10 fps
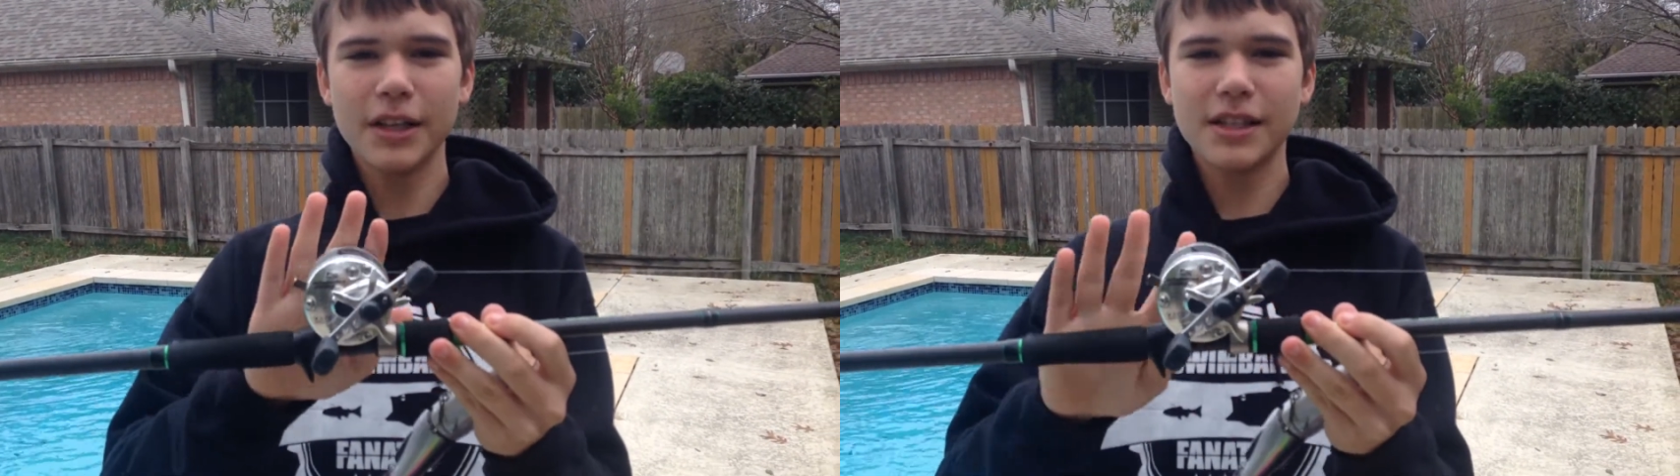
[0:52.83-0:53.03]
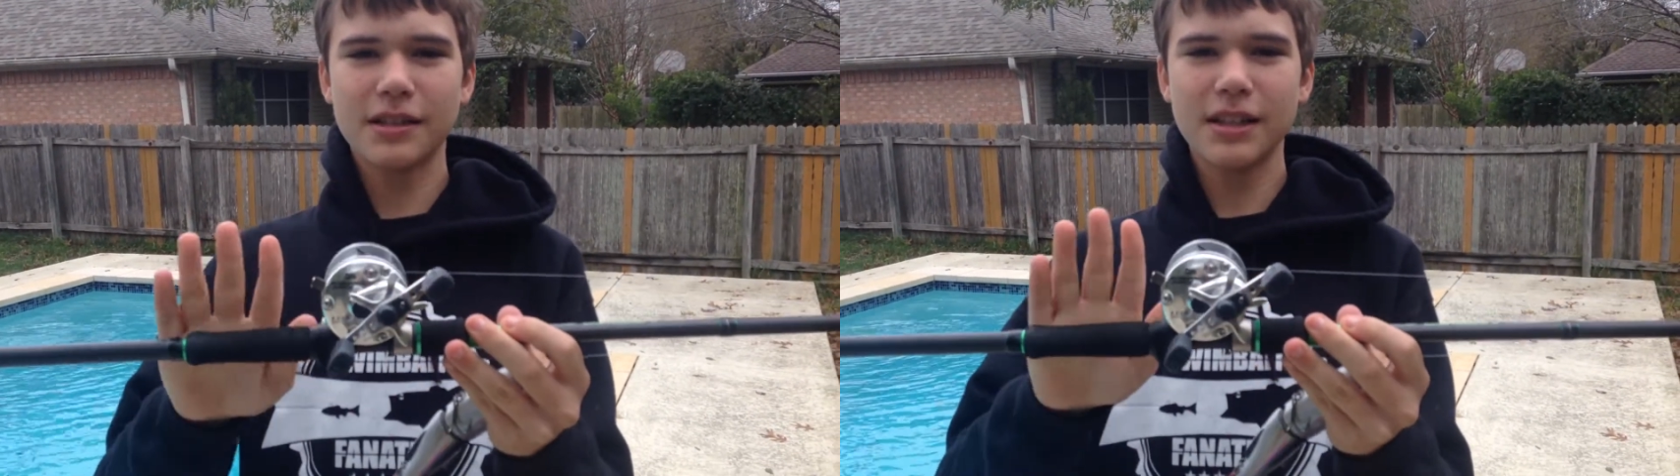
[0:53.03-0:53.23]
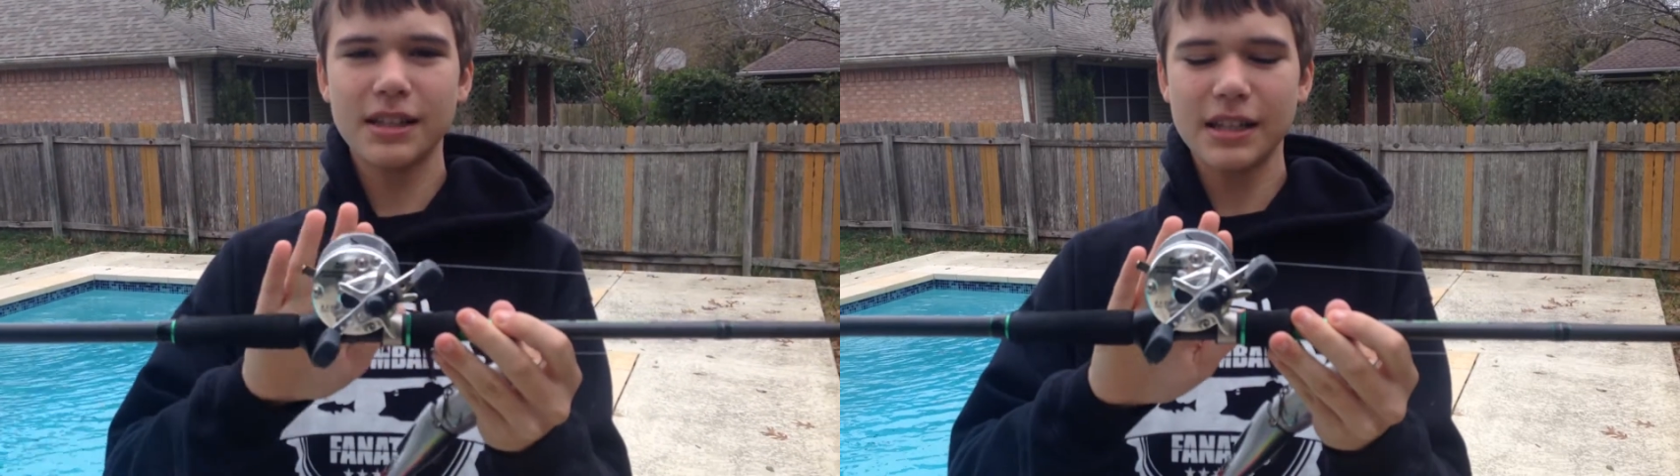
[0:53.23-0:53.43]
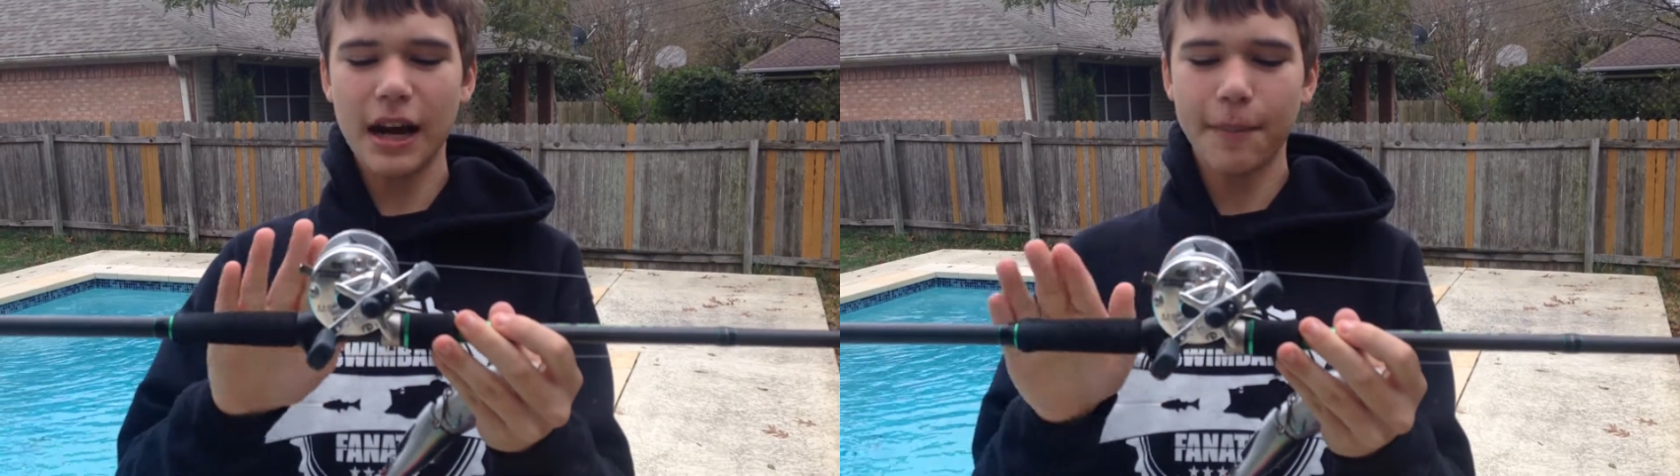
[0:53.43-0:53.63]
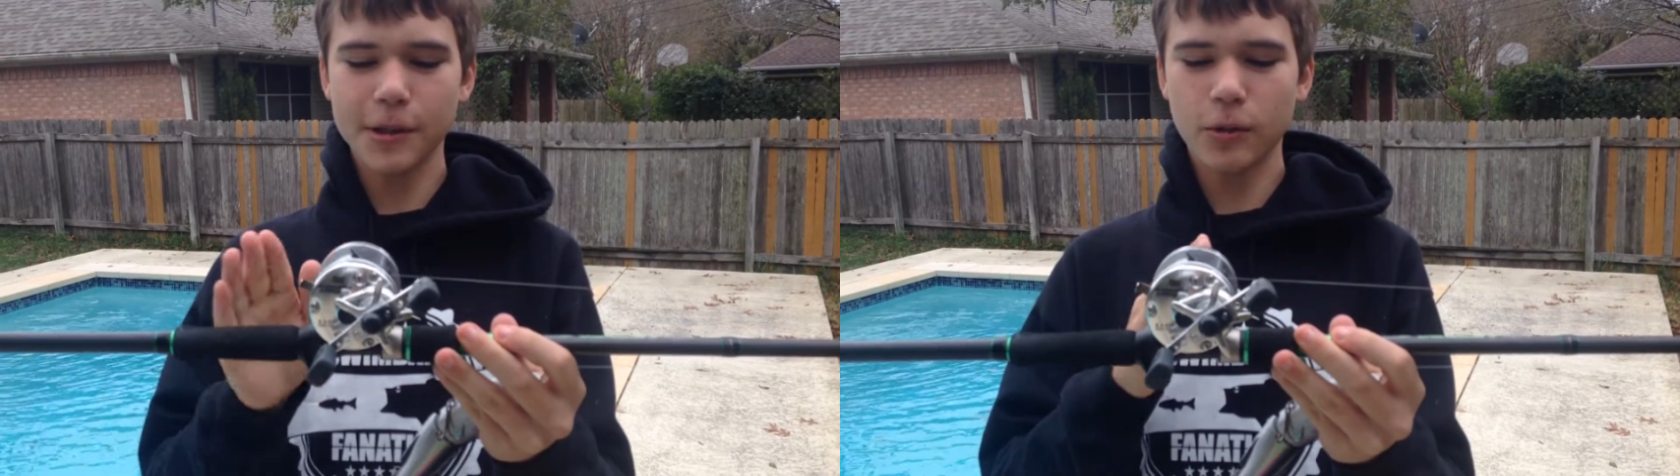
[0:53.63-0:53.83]
This
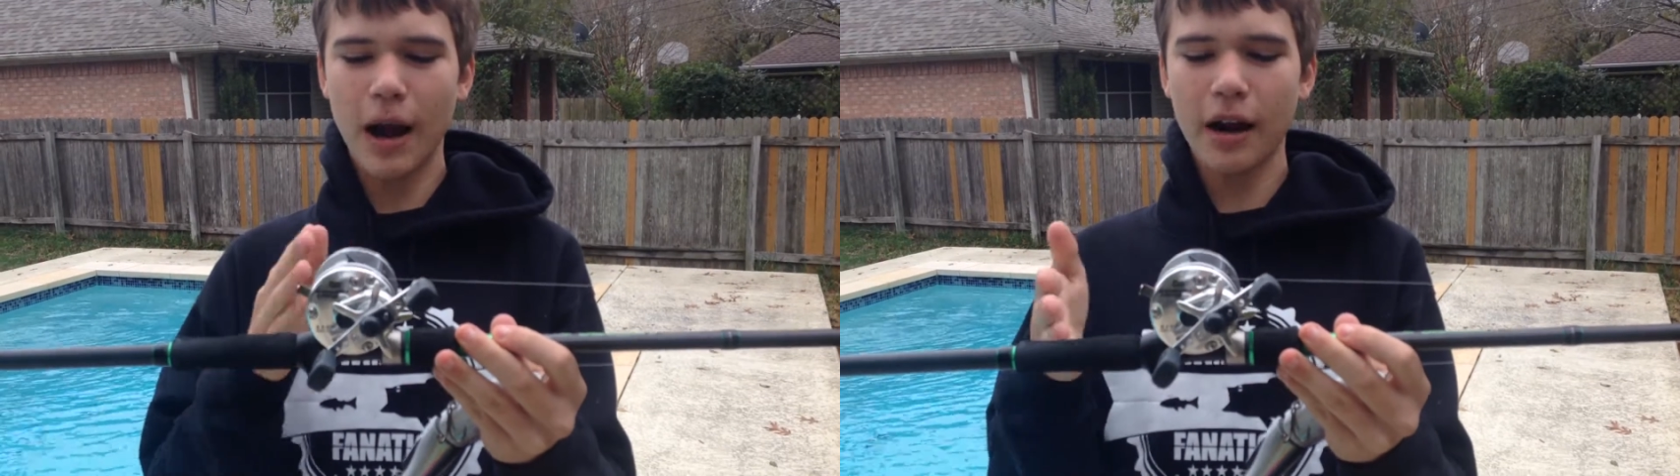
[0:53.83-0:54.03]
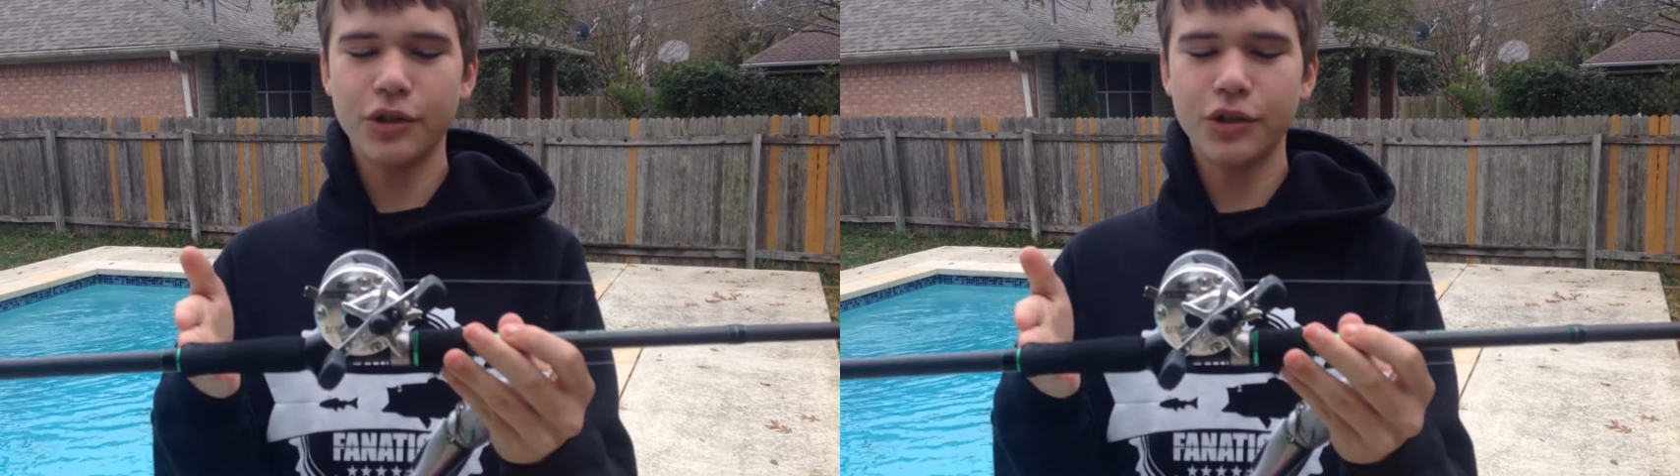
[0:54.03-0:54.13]
setup is around